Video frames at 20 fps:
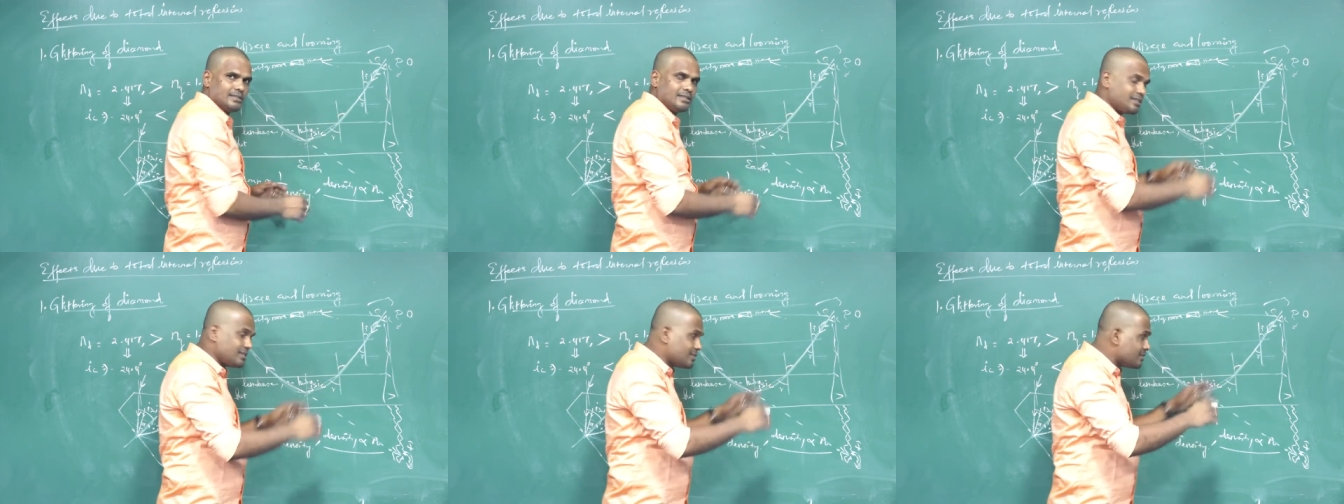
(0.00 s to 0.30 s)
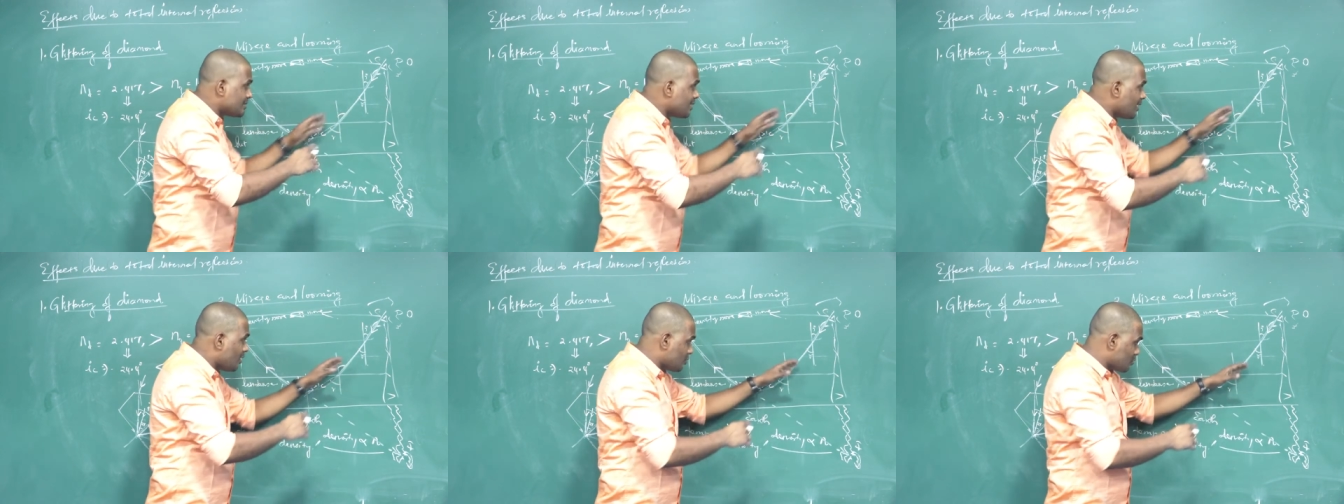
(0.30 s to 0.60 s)
This
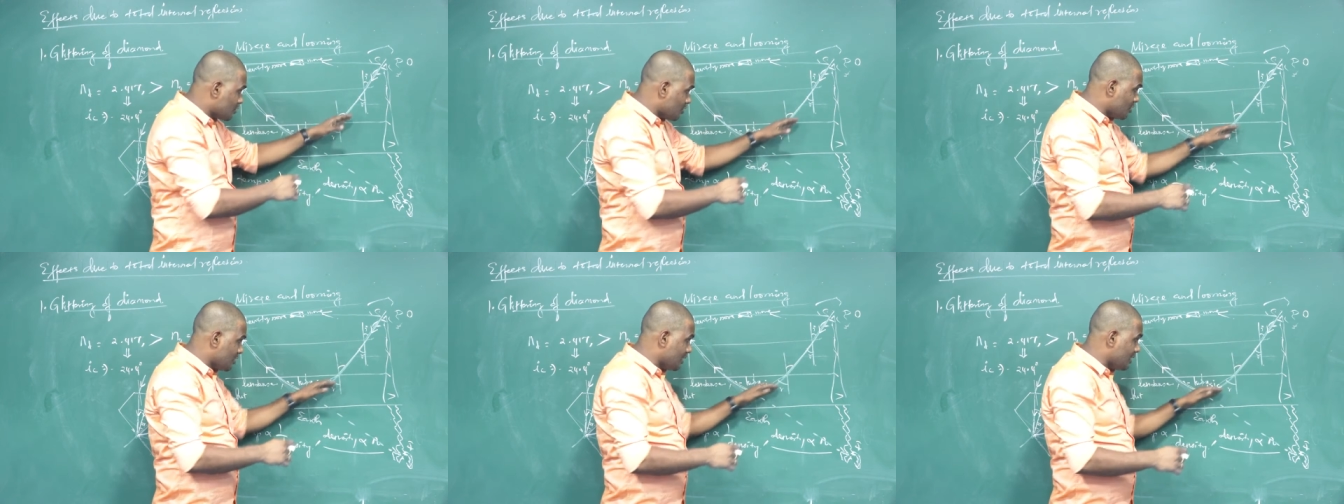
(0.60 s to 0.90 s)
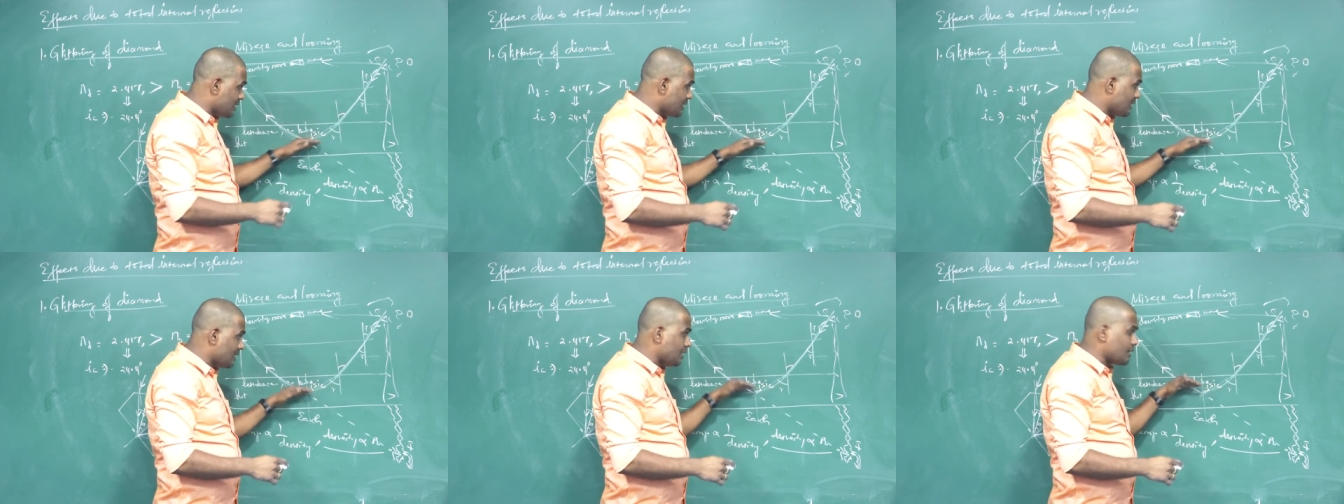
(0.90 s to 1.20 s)
is how total
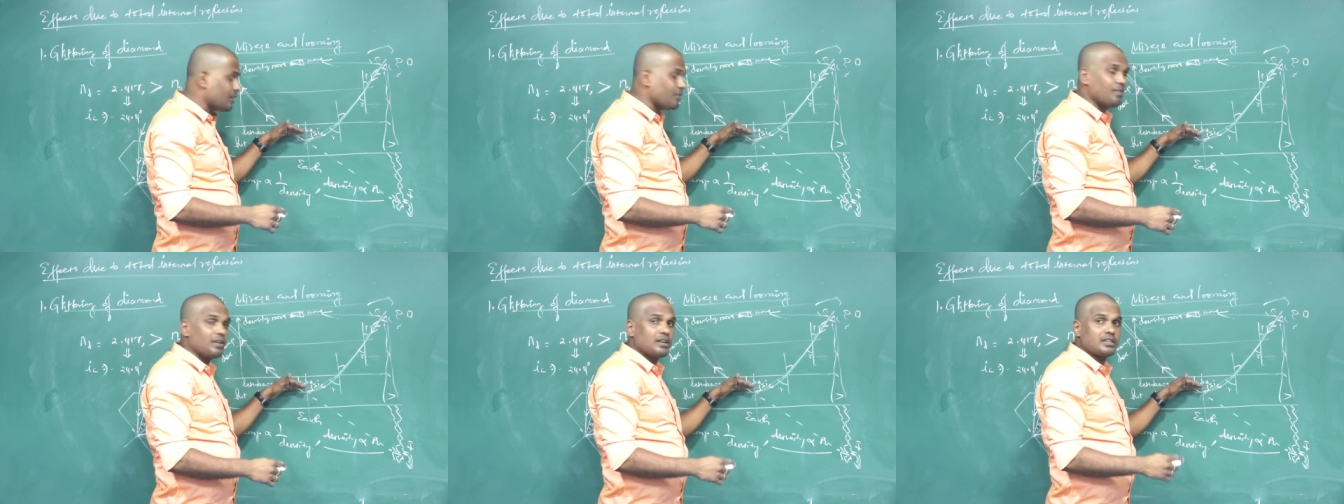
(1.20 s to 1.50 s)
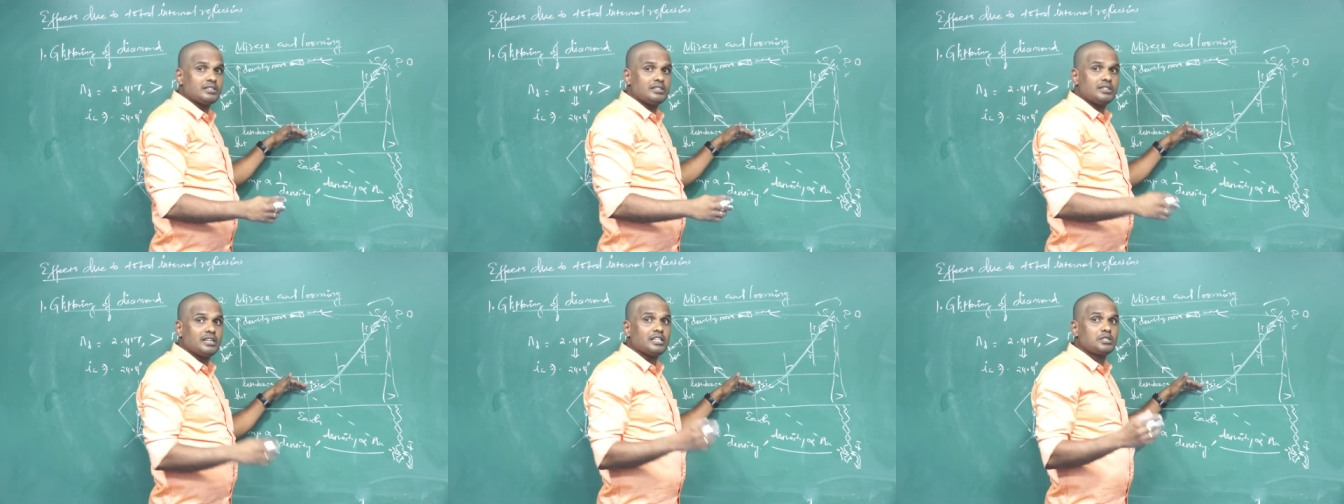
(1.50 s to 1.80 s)
internal
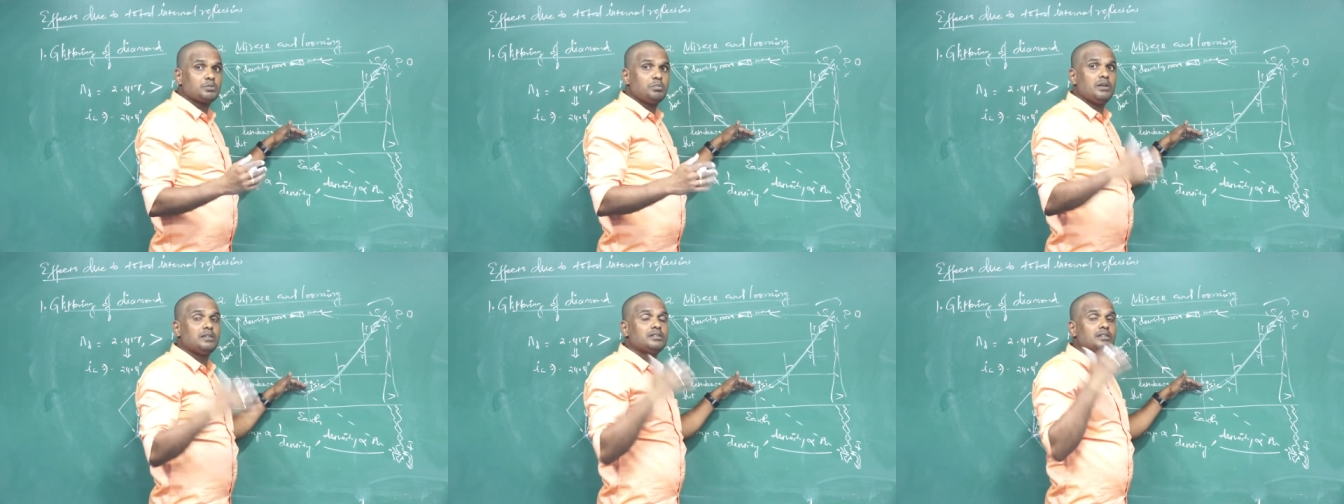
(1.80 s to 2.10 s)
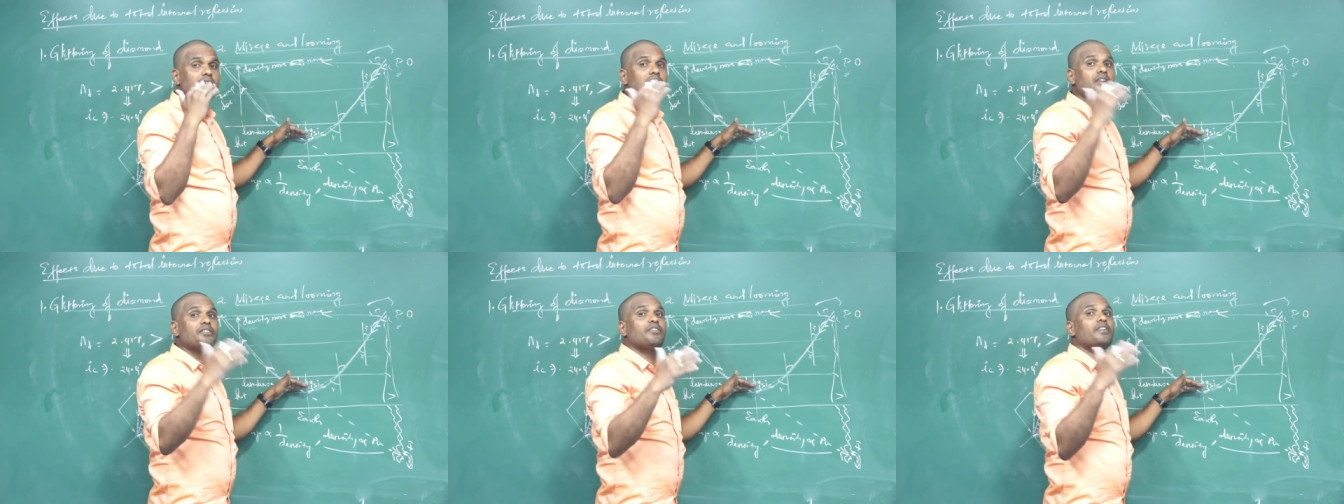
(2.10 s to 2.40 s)
reflection takes place
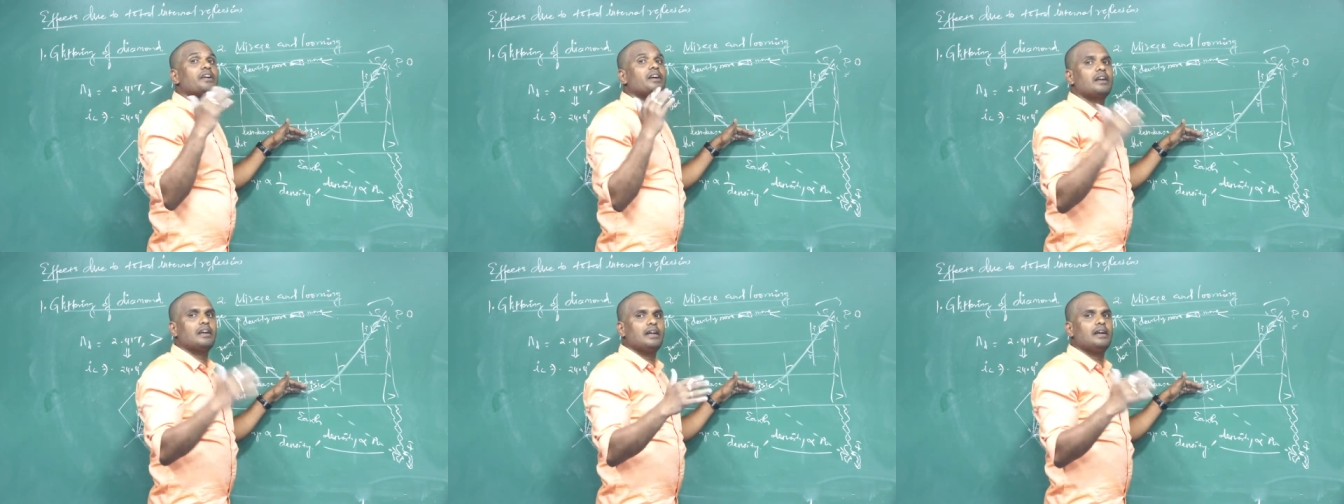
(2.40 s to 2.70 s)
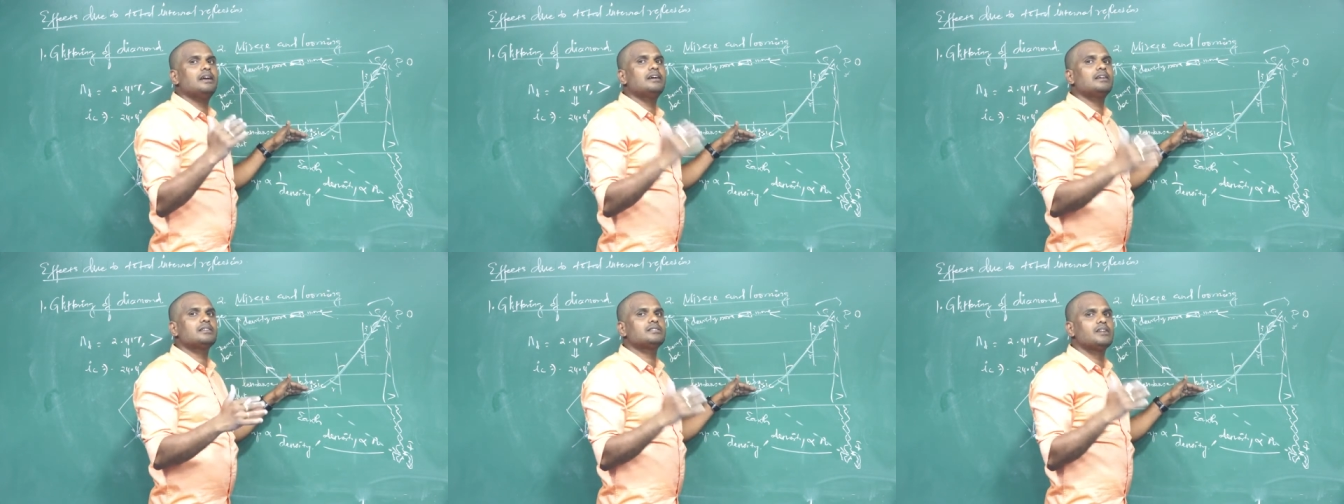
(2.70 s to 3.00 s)
at different
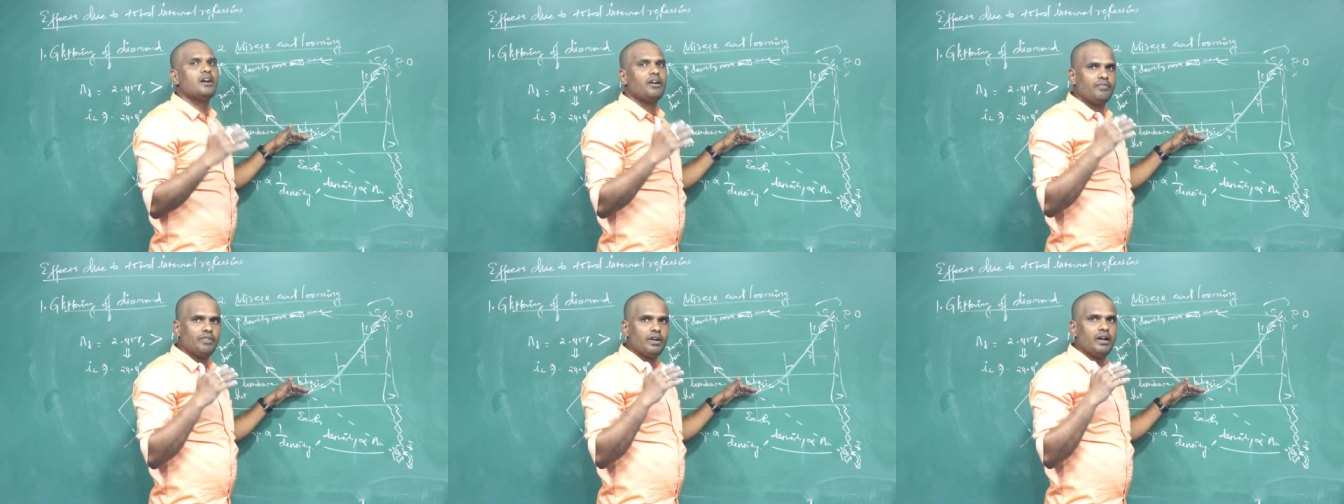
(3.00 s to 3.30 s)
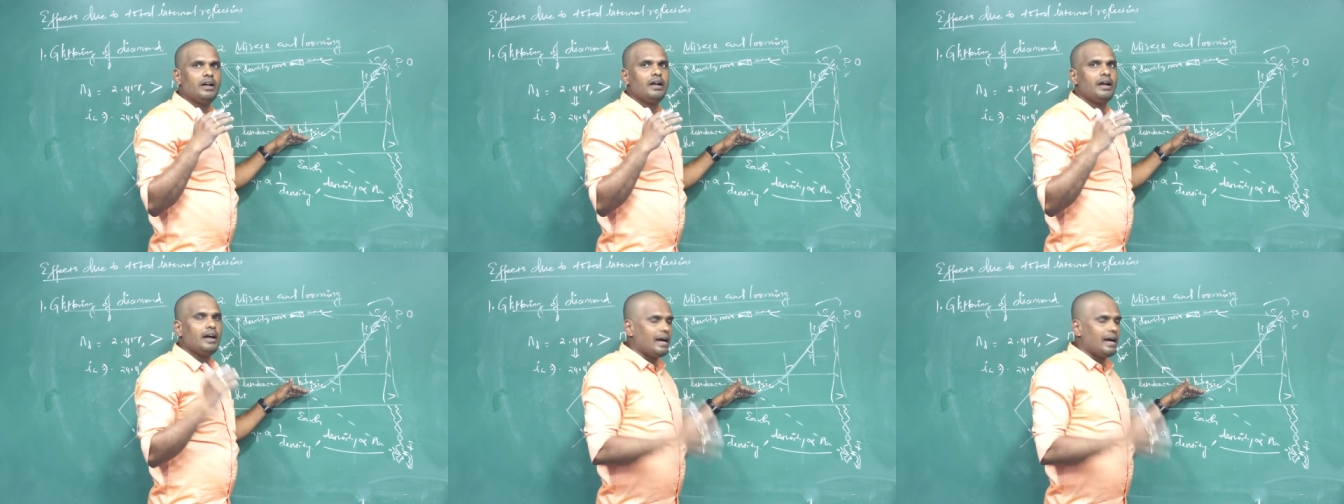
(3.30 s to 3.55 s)
layers of